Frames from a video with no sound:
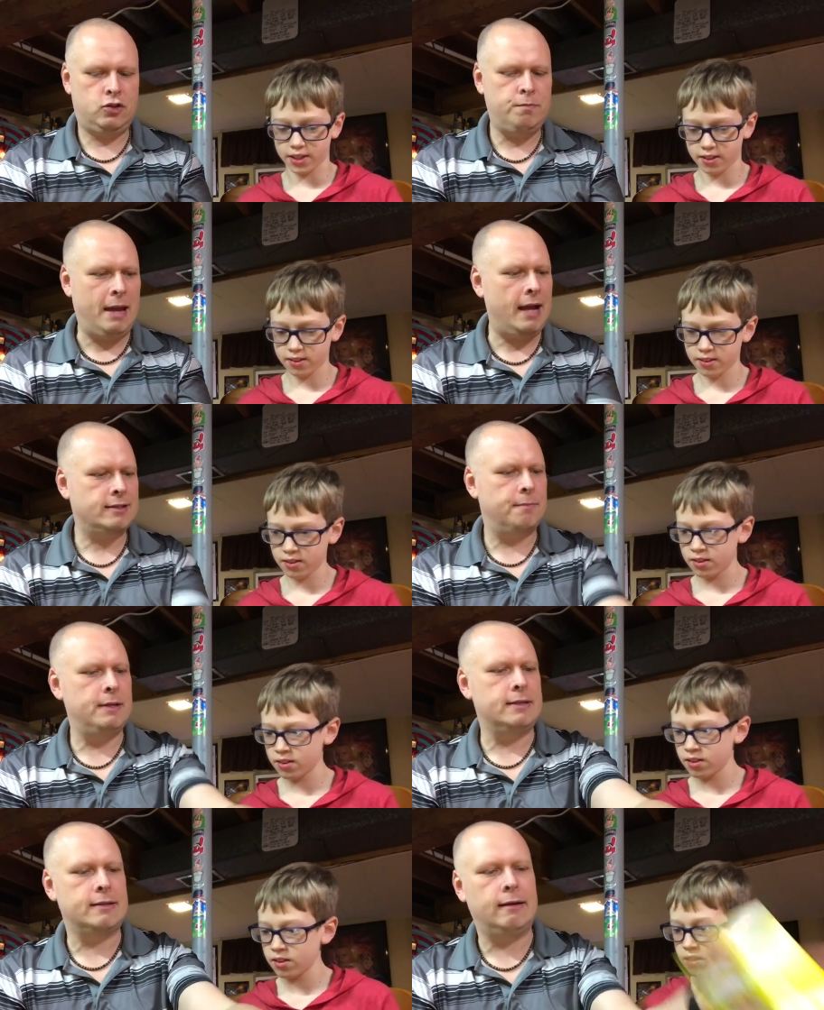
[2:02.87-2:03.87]
Speaker 1: Two packs a
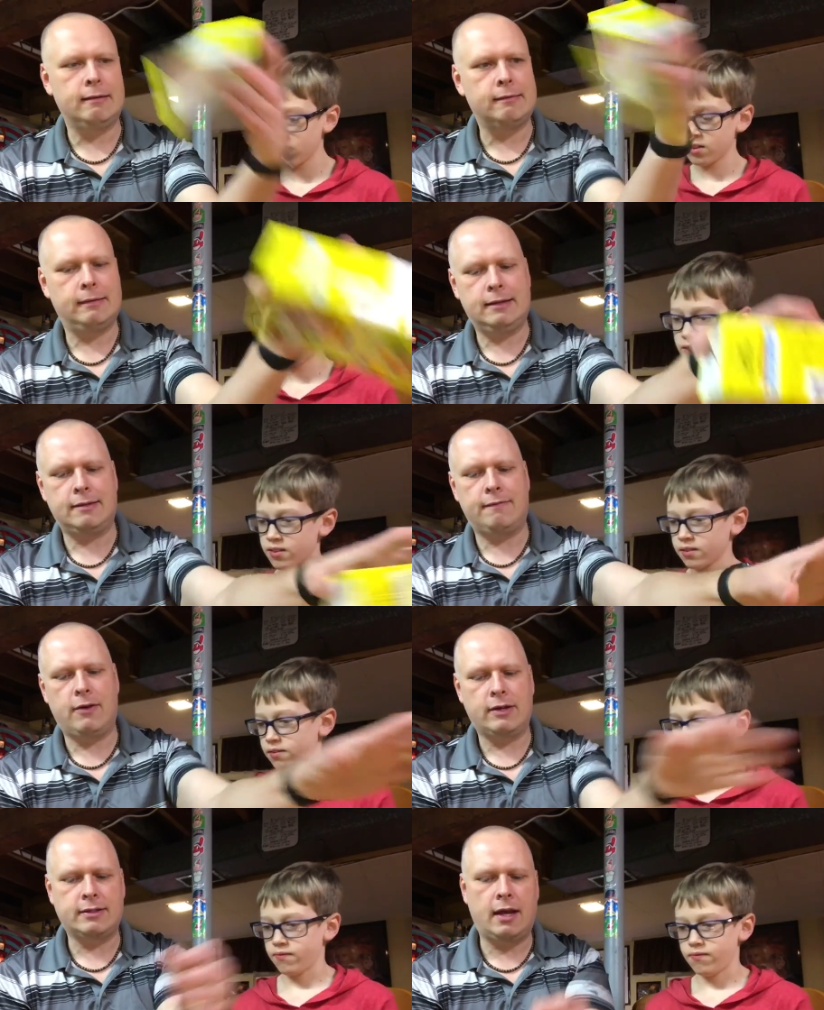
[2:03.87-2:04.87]
piece, huh? That's not
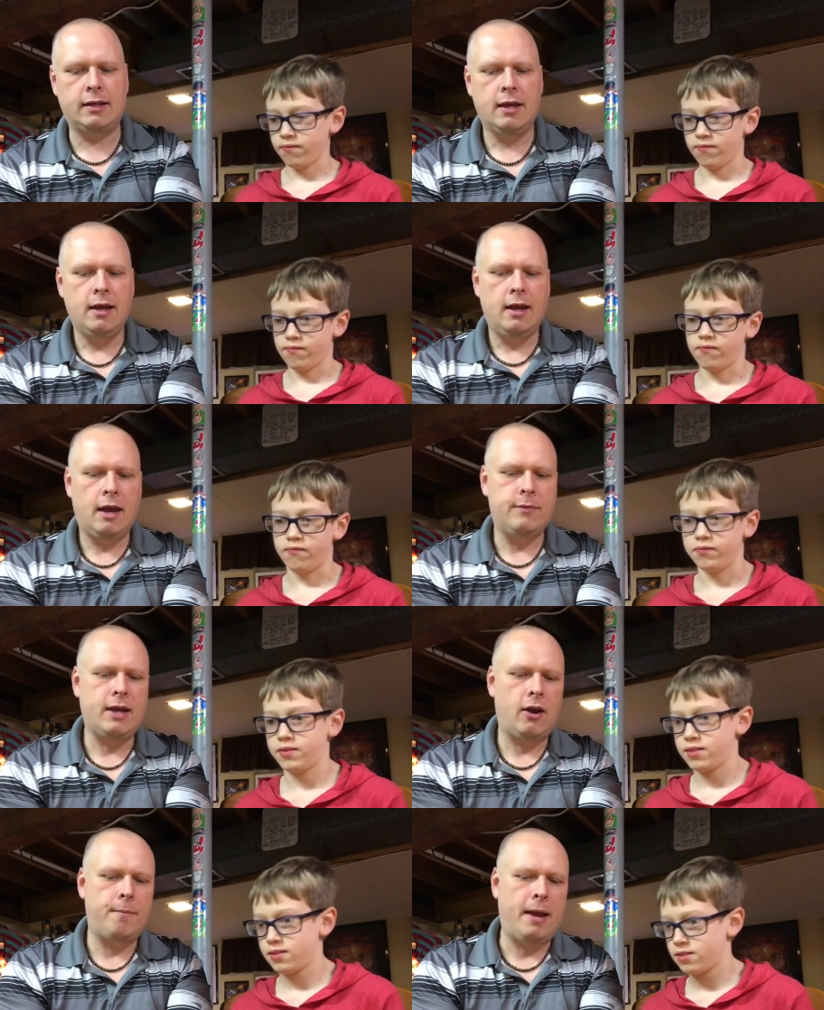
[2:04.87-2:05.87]
very exciting. And
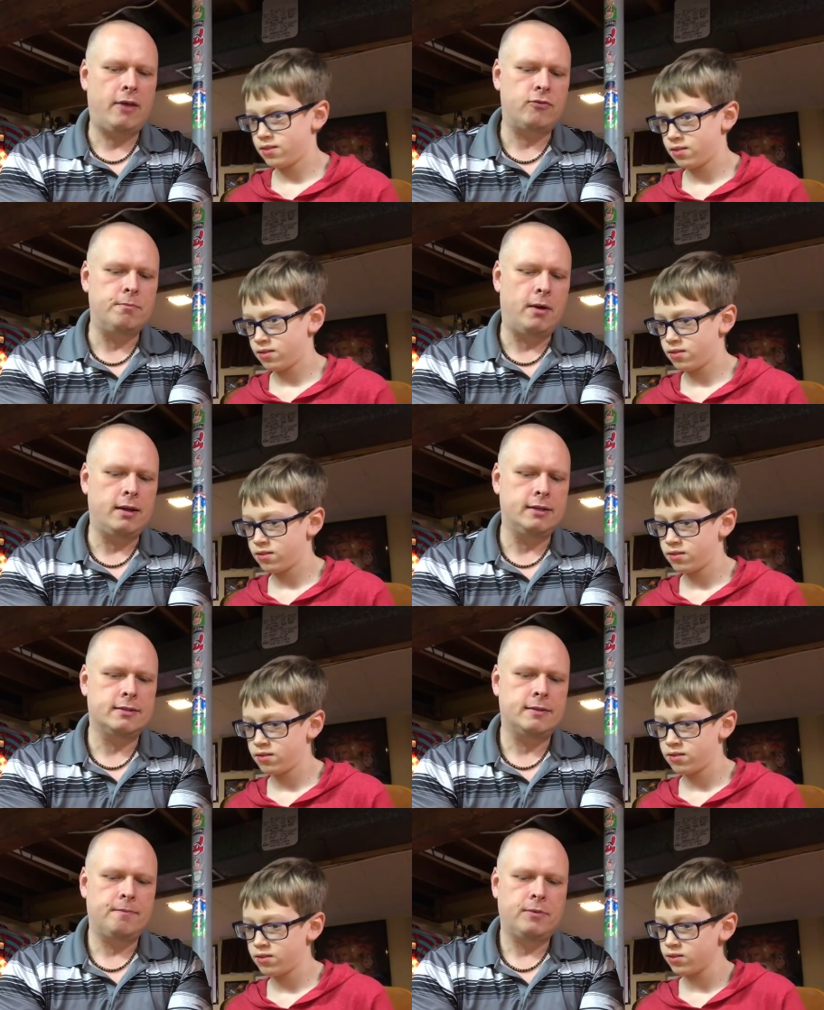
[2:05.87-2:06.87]
we got our Bathroom
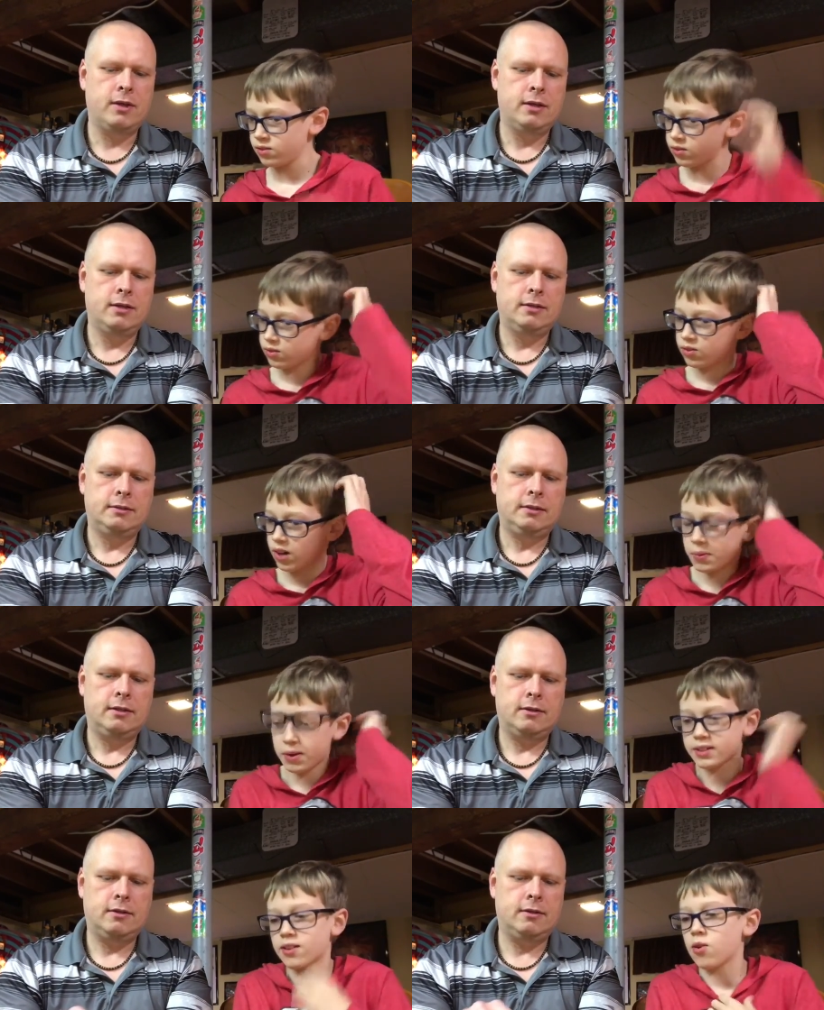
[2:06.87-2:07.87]
Buddies.
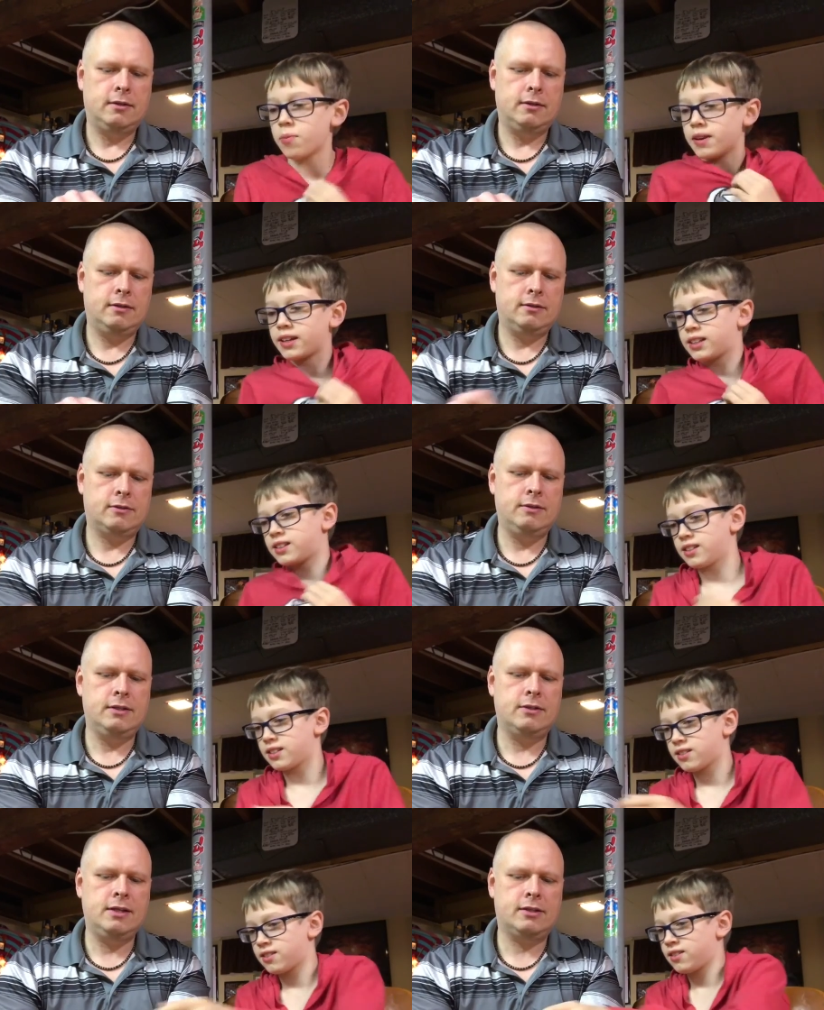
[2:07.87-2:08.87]
Speaker 2: I want to open it. So
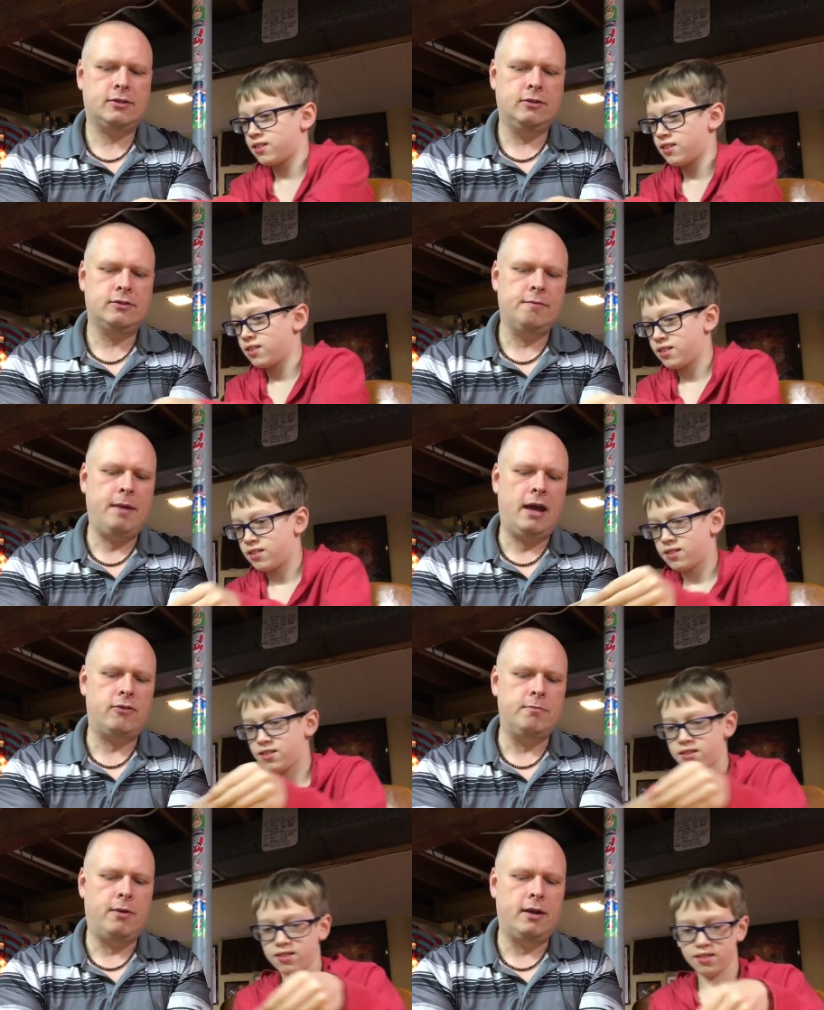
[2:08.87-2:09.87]
Speaker 1: these are the exclusive
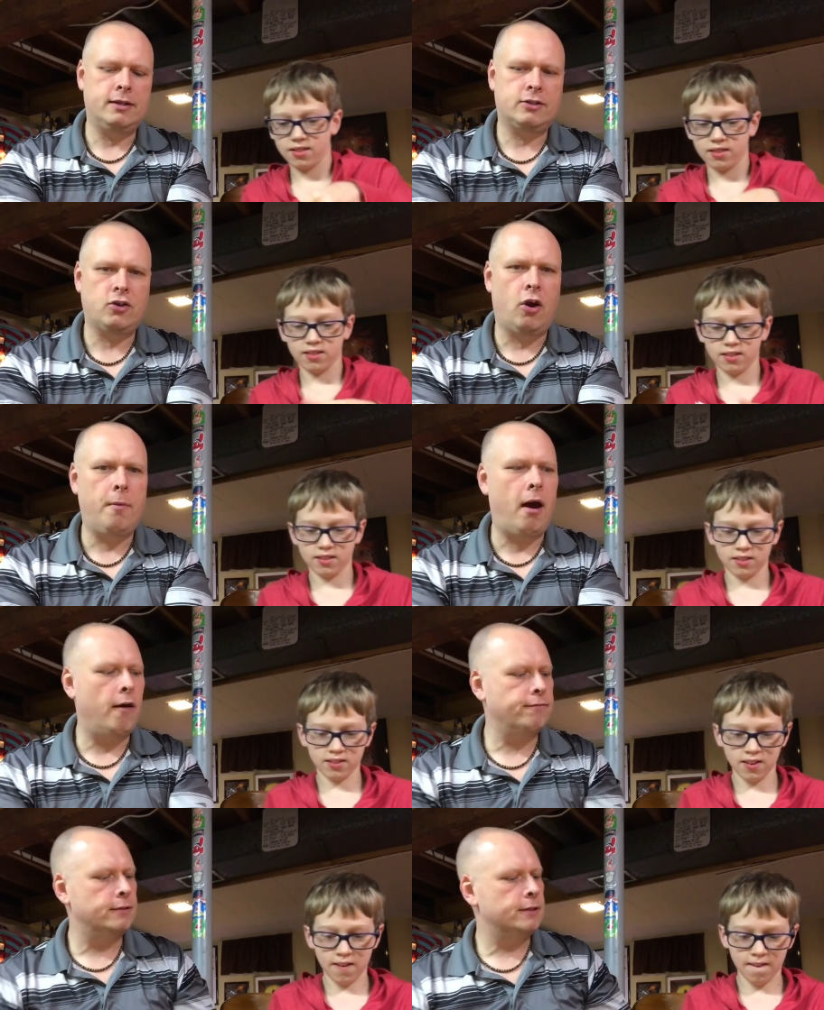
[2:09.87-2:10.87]
Bathroom Buddies. Show them
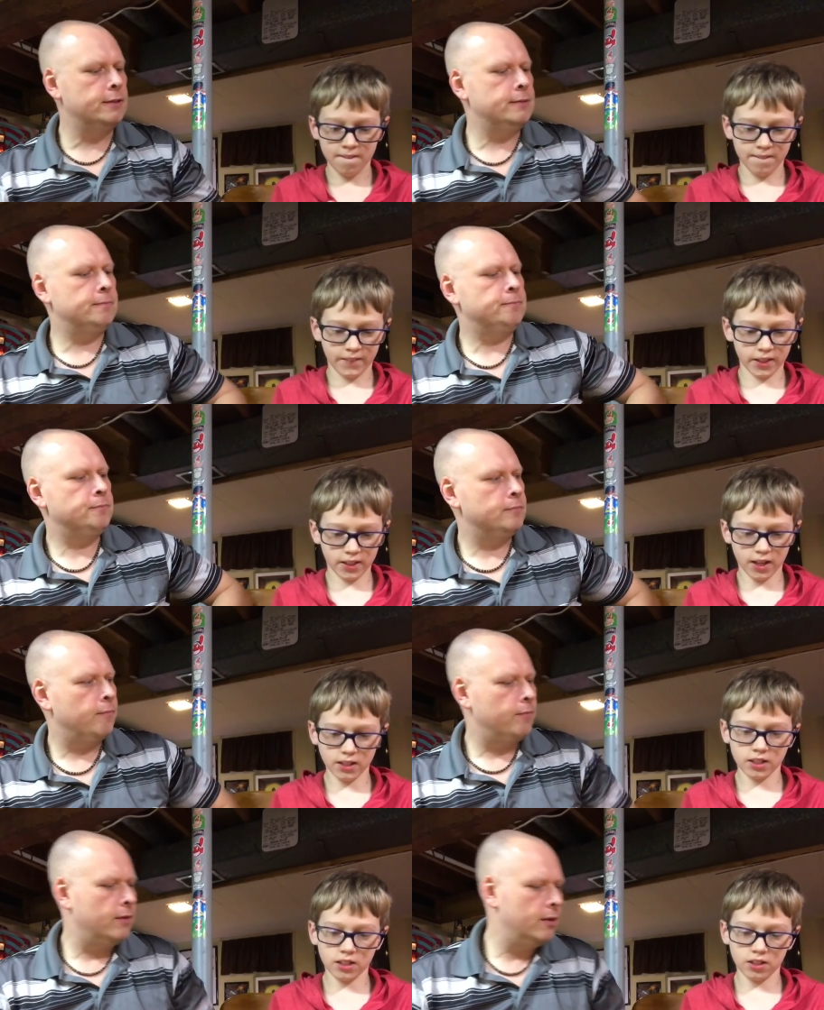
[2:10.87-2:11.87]
off.
Speaker 2: We
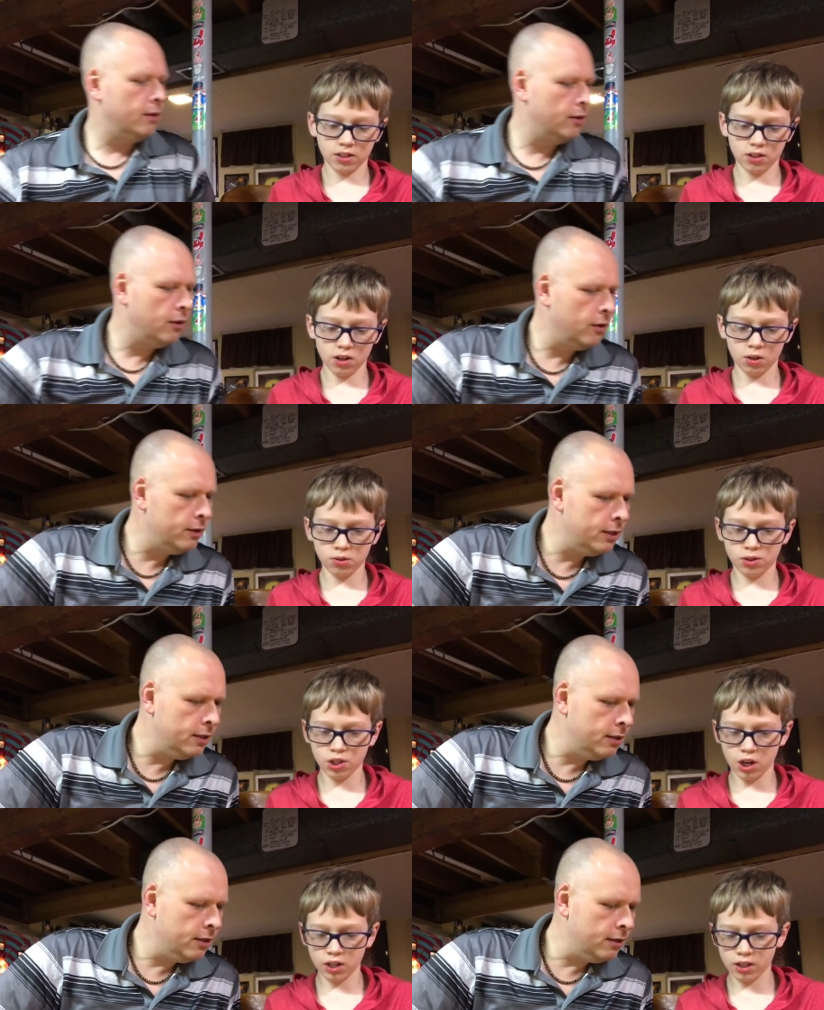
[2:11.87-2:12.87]
got Snow
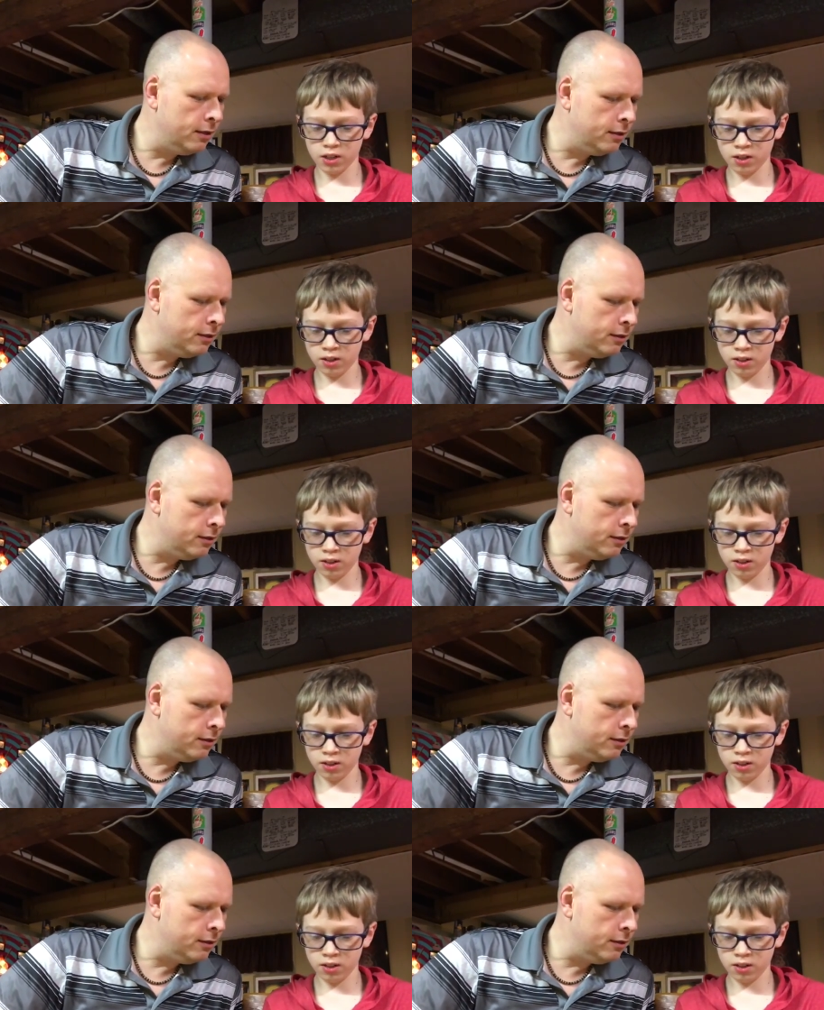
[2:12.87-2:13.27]
Jockey.